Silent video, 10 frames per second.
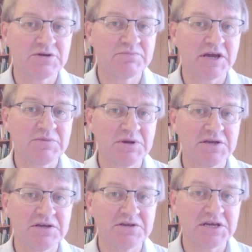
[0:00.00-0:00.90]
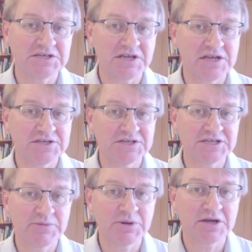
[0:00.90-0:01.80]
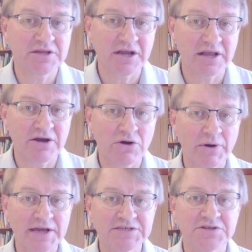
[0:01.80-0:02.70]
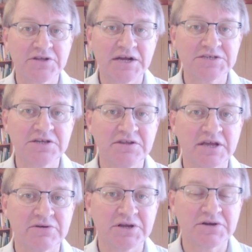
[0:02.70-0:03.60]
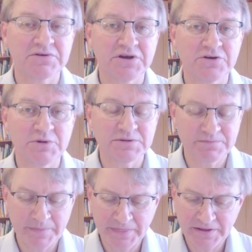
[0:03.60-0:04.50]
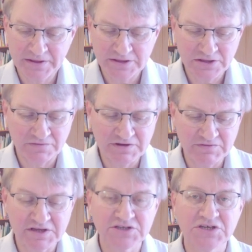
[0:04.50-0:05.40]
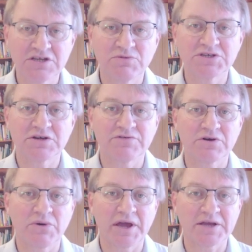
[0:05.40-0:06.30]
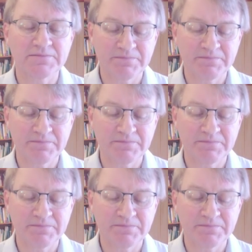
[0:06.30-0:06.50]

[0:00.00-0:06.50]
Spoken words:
maybe their standards are slipping and they allow quacks and ducks in there, I don't know, but I've never considered myself a quack.